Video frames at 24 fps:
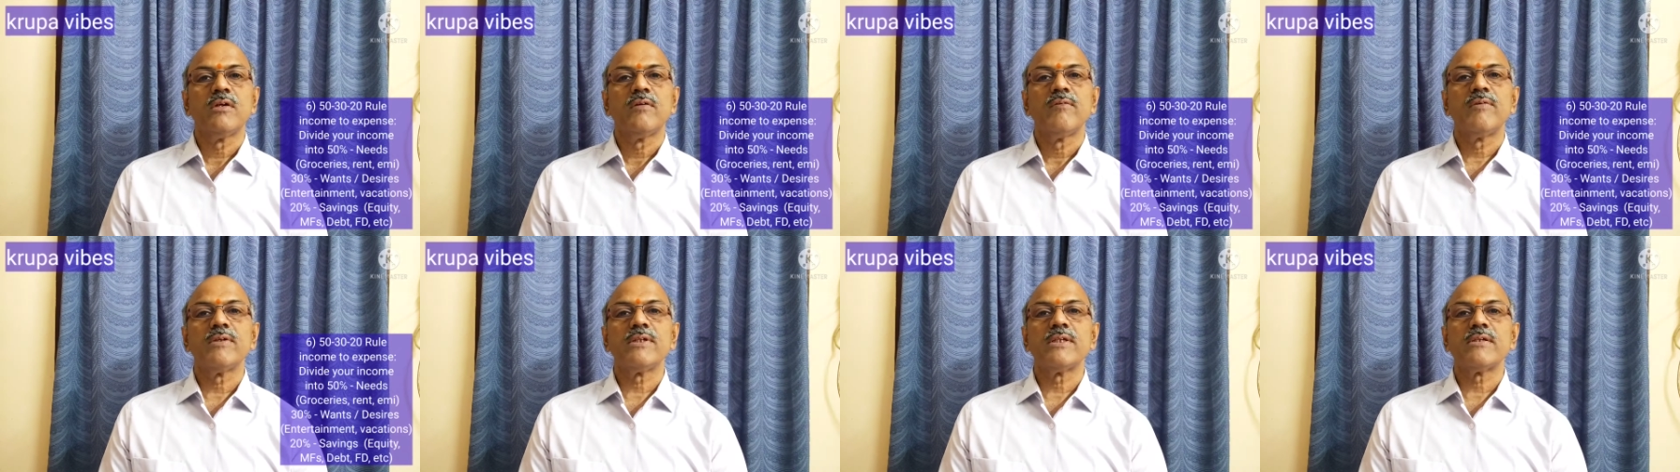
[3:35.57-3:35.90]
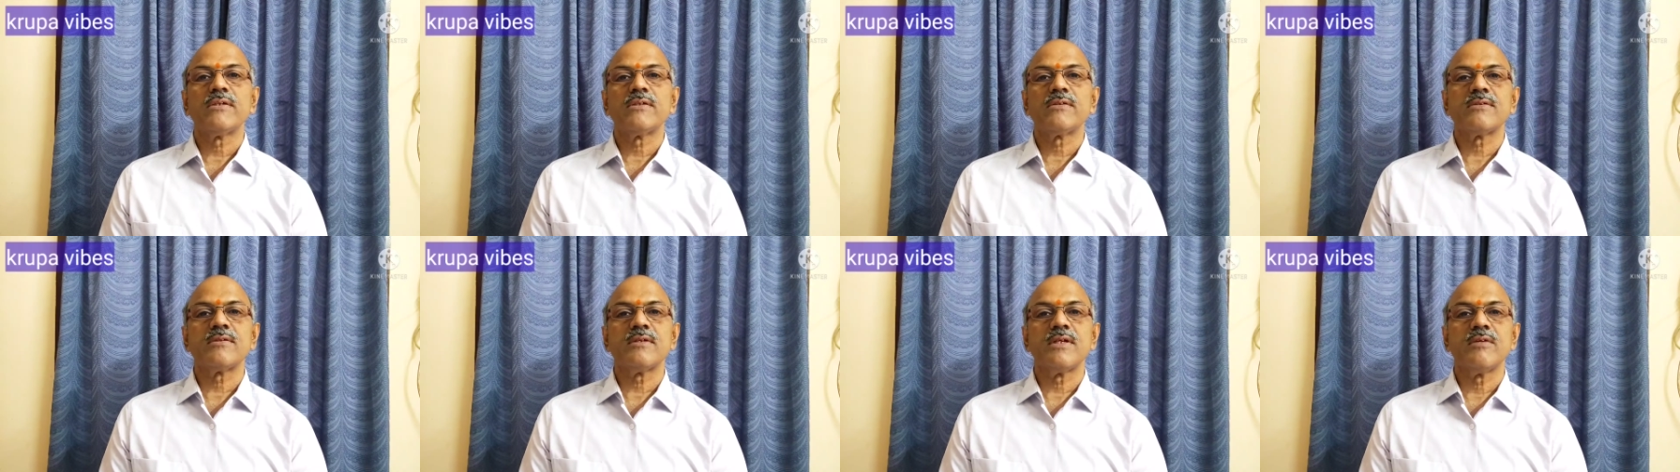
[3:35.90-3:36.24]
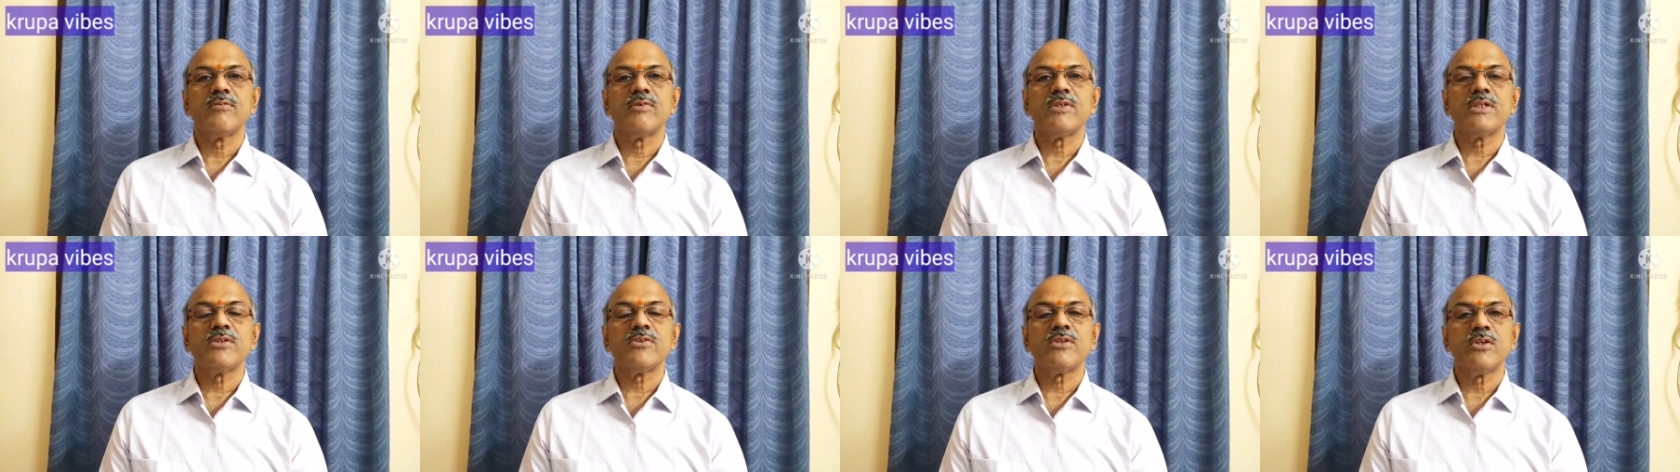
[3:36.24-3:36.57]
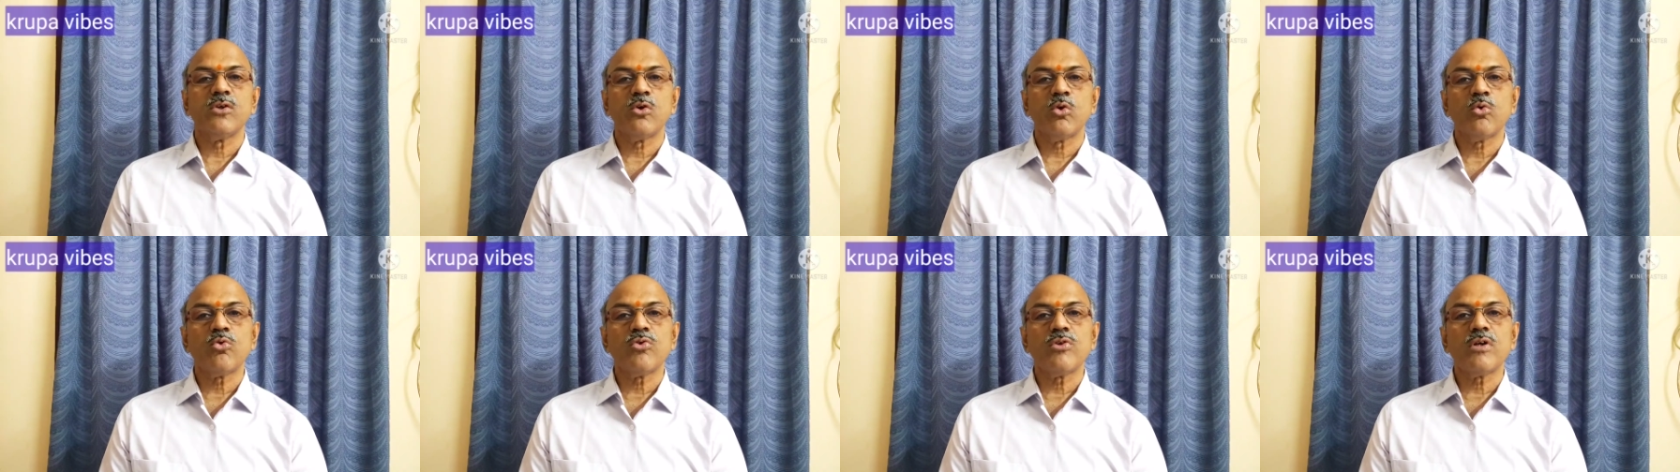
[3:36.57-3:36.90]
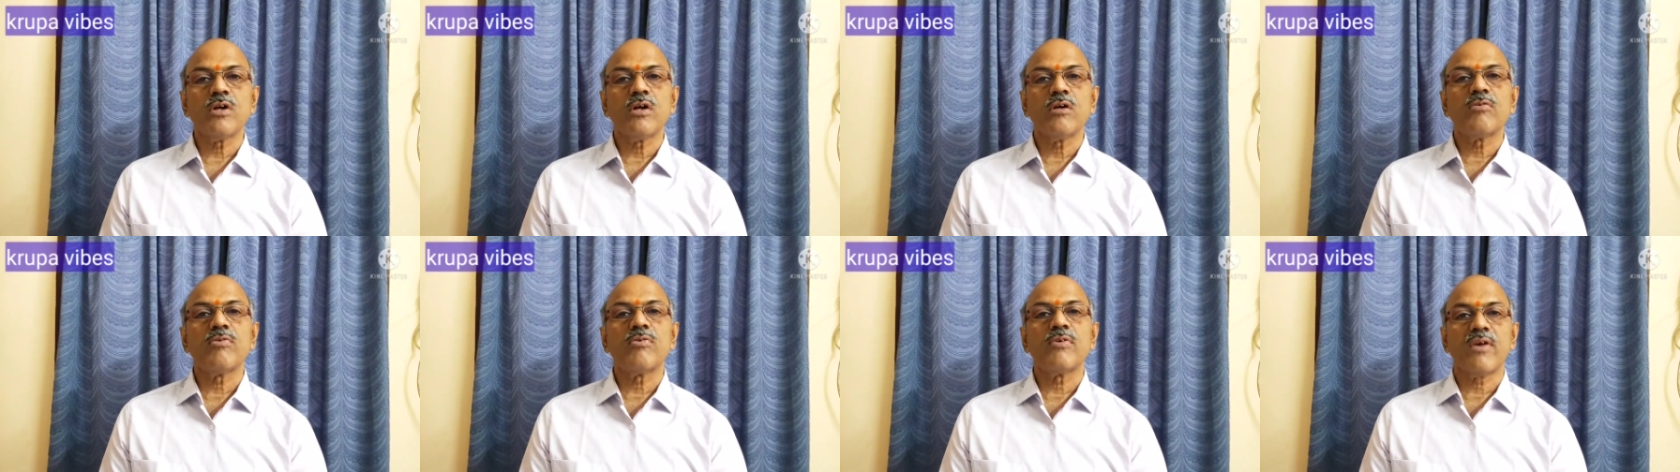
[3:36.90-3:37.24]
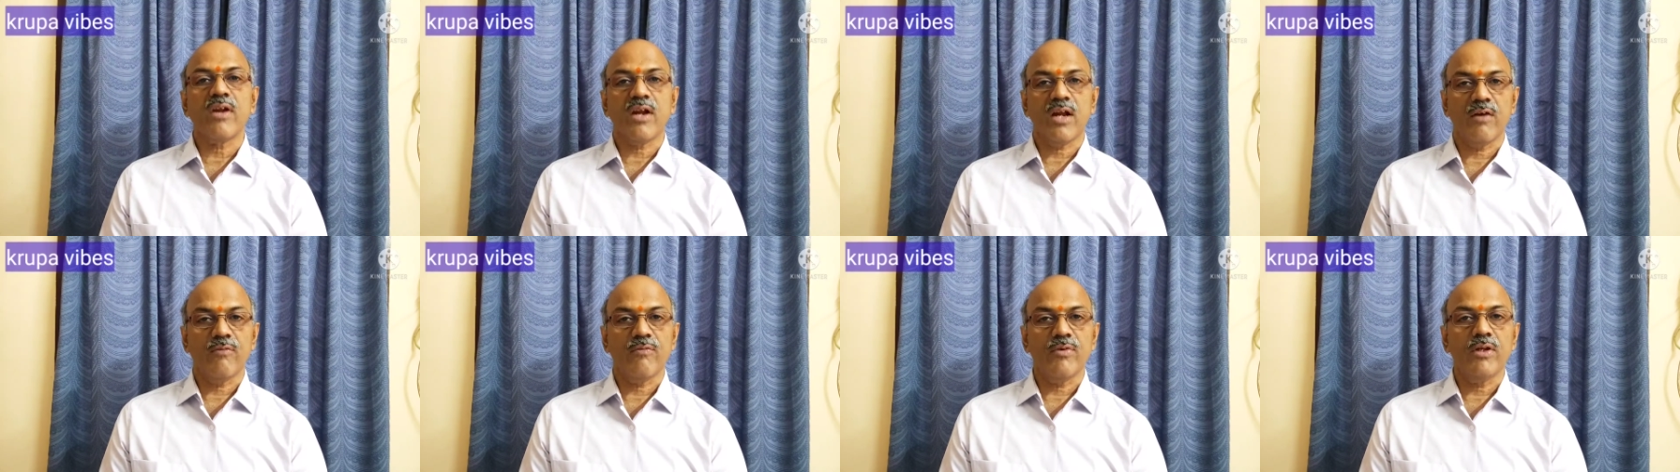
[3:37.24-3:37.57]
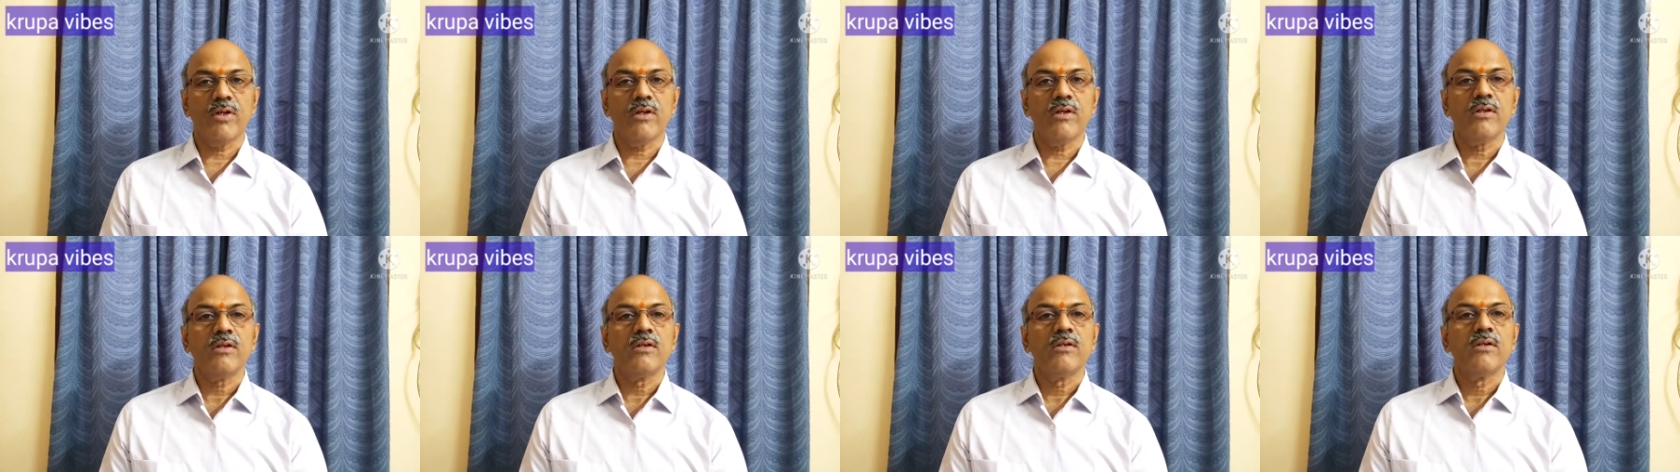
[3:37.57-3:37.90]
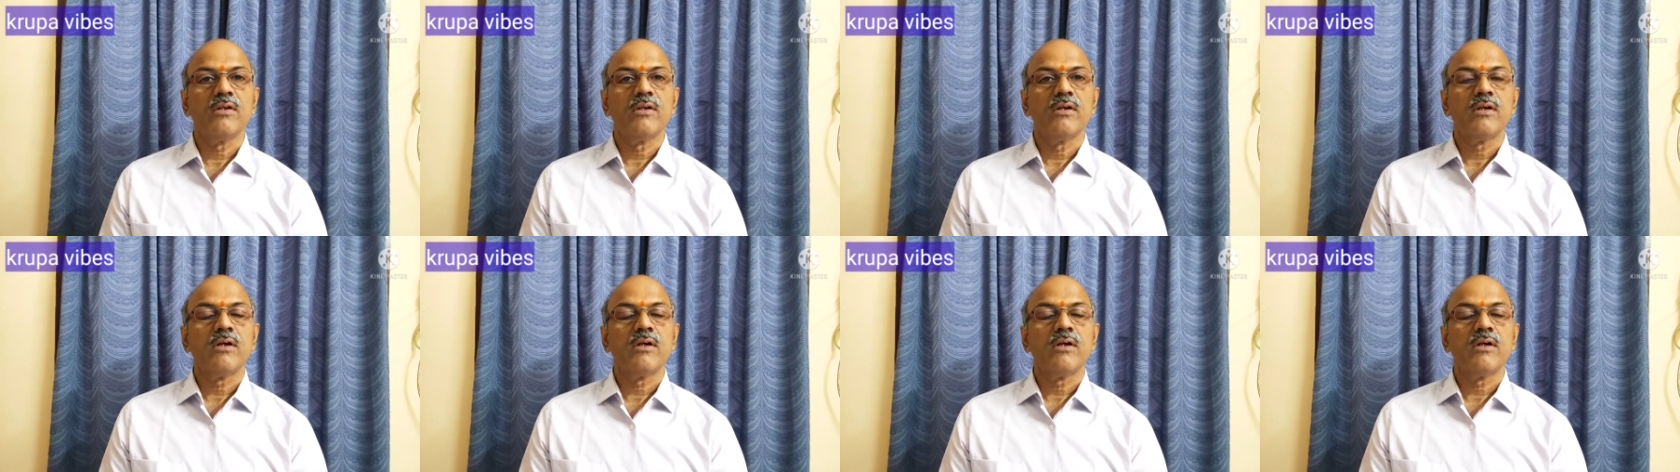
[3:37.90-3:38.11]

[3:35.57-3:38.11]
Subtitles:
which is inclusive of travel,